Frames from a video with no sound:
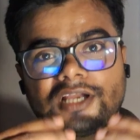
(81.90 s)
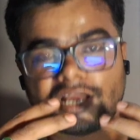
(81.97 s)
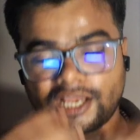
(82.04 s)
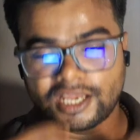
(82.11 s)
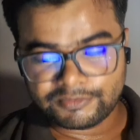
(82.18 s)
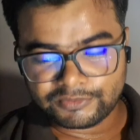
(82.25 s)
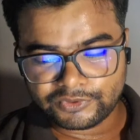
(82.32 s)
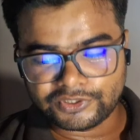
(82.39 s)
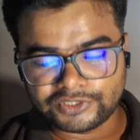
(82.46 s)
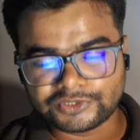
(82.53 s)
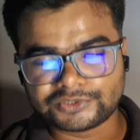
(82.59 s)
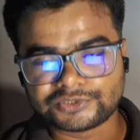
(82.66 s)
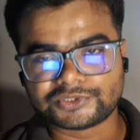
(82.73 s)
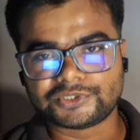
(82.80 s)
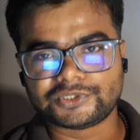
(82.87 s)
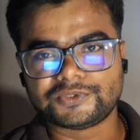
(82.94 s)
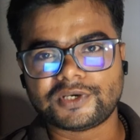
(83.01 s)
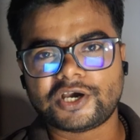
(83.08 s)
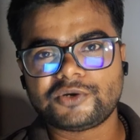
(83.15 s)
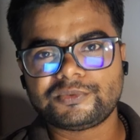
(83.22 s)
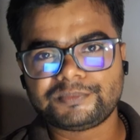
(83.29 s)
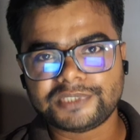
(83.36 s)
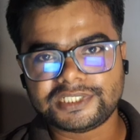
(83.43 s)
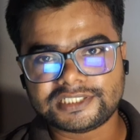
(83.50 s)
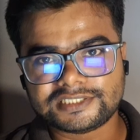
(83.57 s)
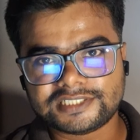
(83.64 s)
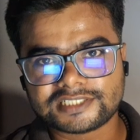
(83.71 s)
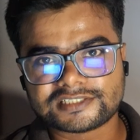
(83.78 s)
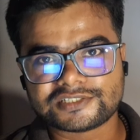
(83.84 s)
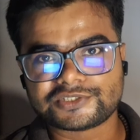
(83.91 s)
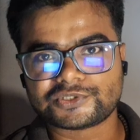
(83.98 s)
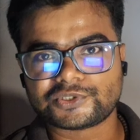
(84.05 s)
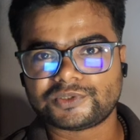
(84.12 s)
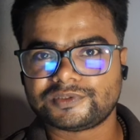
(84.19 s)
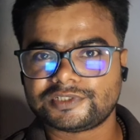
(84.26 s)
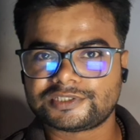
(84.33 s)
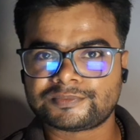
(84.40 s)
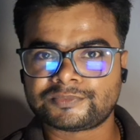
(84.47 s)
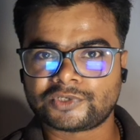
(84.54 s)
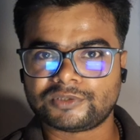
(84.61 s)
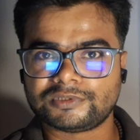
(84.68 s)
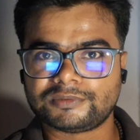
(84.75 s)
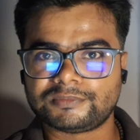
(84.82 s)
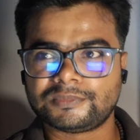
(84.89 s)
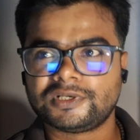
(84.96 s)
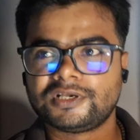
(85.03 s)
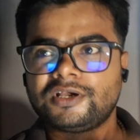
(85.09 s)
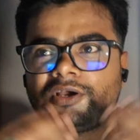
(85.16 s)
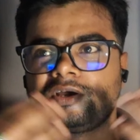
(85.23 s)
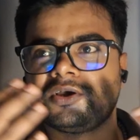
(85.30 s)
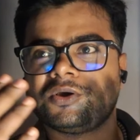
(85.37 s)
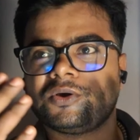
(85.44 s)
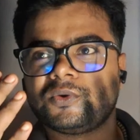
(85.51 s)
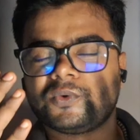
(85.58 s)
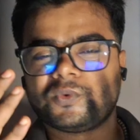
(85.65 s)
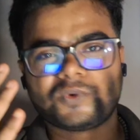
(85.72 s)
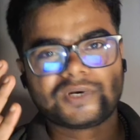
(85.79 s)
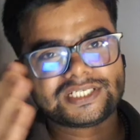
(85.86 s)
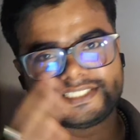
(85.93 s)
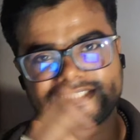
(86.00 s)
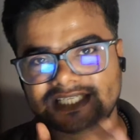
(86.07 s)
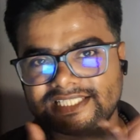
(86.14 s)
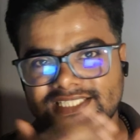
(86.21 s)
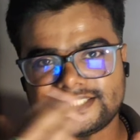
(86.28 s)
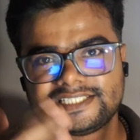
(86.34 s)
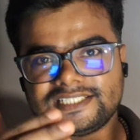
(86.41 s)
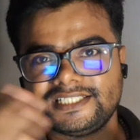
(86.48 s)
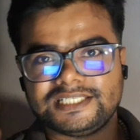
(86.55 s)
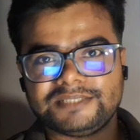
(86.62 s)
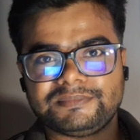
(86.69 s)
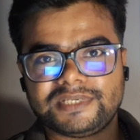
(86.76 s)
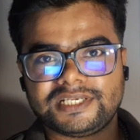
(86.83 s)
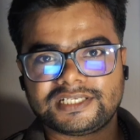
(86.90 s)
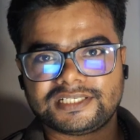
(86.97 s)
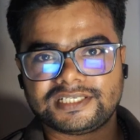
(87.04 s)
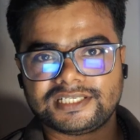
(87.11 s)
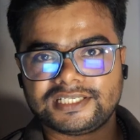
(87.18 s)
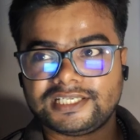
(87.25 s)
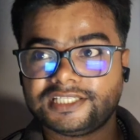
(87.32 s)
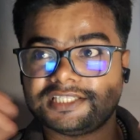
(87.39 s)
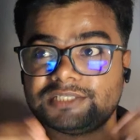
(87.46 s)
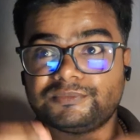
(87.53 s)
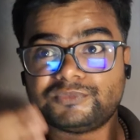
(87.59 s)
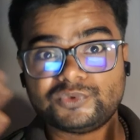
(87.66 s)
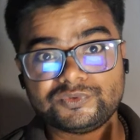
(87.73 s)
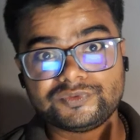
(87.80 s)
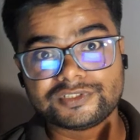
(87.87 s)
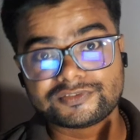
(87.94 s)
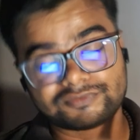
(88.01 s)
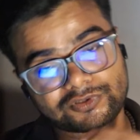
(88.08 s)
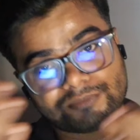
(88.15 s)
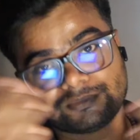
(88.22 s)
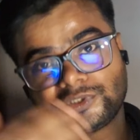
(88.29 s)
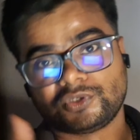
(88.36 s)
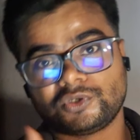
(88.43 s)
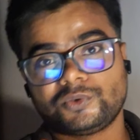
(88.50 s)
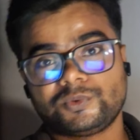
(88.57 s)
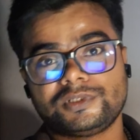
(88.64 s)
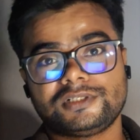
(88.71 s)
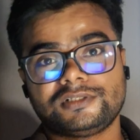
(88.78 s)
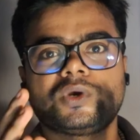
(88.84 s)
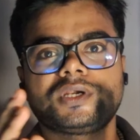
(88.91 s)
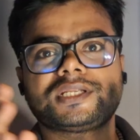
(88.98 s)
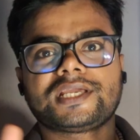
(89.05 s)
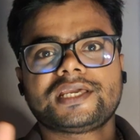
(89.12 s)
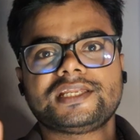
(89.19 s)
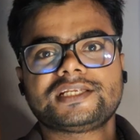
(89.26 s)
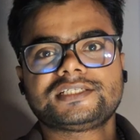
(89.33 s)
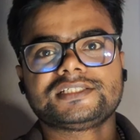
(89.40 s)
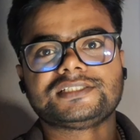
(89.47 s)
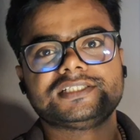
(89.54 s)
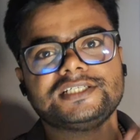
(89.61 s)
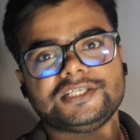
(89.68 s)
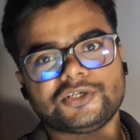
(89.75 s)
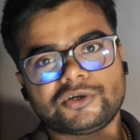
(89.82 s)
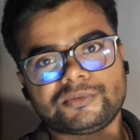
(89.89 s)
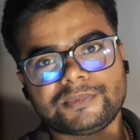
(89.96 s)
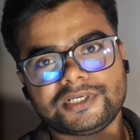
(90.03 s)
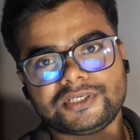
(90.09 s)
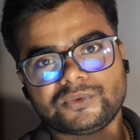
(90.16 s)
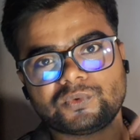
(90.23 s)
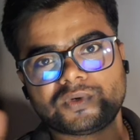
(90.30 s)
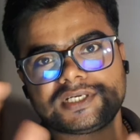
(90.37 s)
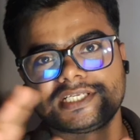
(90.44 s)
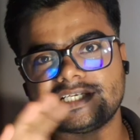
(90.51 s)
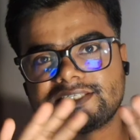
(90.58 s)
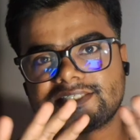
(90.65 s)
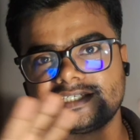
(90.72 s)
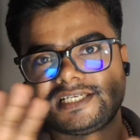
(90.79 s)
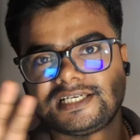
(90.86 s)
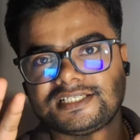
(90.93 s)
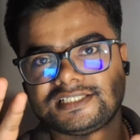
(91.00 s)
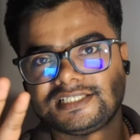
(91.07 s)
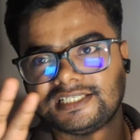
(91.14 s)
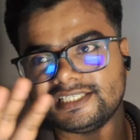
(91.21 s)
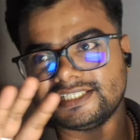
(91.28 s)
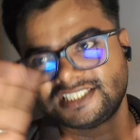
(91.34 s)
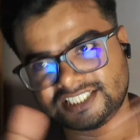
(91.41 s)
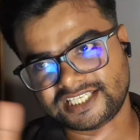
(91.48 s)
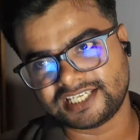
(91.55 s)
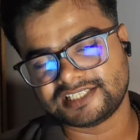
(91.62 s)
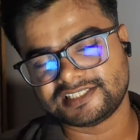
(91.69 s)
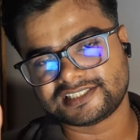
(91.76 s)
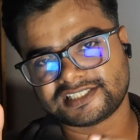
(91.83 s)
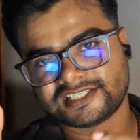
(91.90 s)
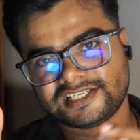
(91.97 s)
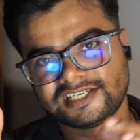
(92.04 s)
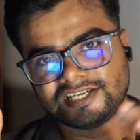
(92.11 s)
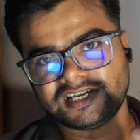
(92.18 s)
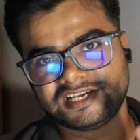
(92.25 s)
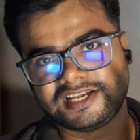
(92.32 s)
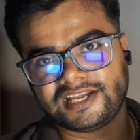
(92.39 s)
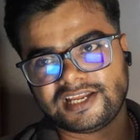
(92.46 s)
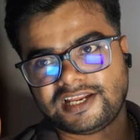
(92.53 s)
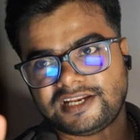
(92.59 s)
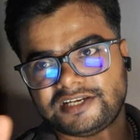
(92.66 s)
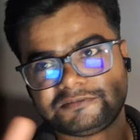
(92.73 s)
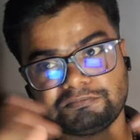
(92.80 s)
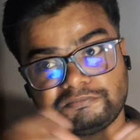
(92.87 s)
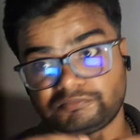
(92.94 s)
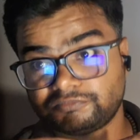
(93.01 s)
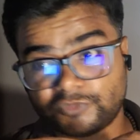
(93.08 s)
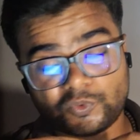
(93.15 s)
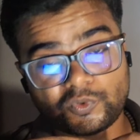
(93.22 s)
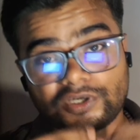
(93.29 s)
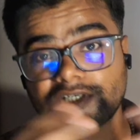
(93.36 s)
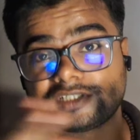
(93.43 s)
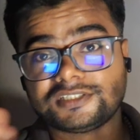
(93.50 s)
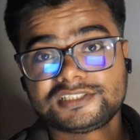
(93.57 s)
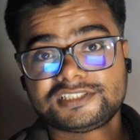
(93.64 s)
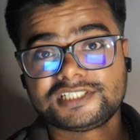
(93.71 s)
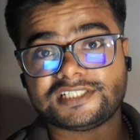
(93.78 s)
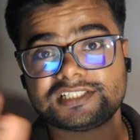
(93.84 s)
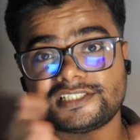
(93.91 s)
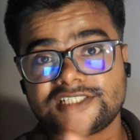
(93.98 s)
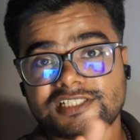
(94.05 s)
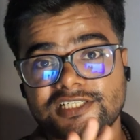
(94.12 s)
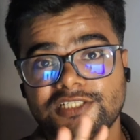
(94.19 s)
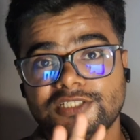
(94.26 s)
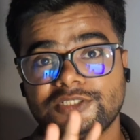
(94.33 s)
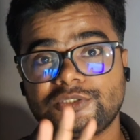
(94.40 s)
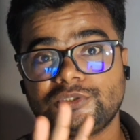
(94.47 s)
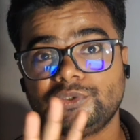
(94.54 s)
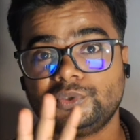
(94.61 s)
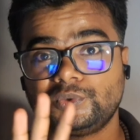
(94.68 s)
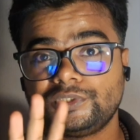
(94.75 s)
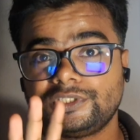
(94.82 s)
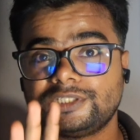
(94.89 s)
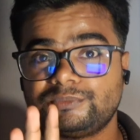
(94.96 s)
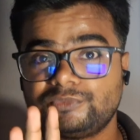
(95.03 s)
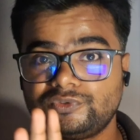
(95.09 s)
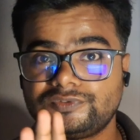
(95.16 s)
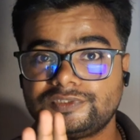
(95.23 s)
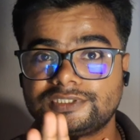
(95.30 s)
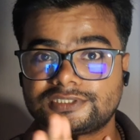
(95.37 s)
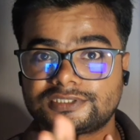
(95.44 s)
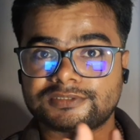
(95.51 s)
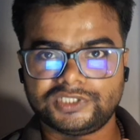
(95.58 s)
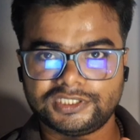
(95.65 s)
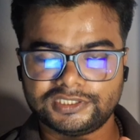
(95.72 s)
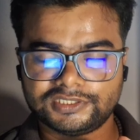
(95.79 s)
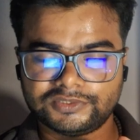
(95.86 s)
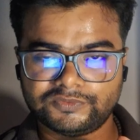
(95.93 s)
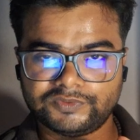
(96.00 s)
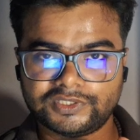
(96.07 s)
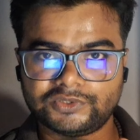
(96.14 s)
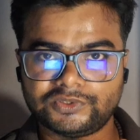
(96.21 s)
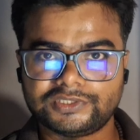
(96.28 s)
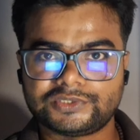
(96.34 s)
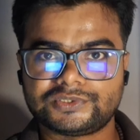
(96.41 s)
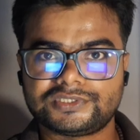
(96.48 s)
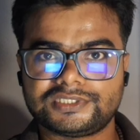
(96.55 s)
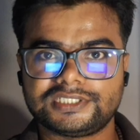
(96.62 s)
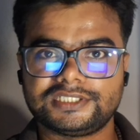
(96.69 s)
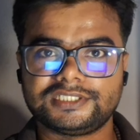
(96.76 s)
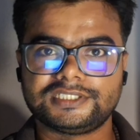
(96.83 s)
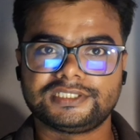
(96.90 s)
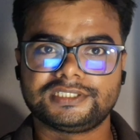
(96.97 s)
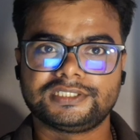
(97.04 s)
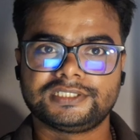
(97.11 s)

I am going to show you how Peter Jackson solved this problem. What changes did he make in the movies from the novel? What characters did he omit? What incident did he change? And what other changes did he do in the movies? Today we are going to see